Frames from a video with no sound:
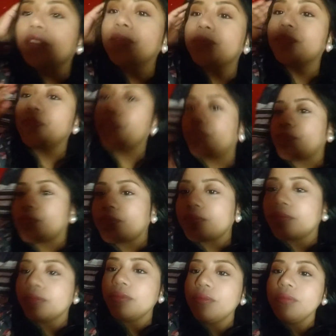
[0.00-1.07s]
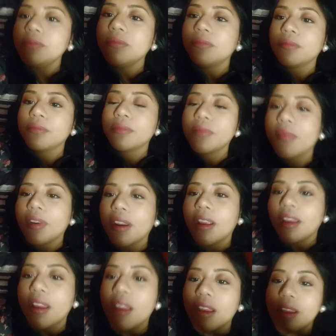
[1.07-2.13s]
actually being
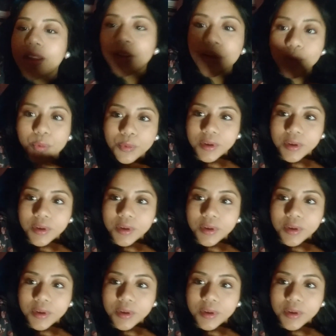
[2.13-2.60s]
there.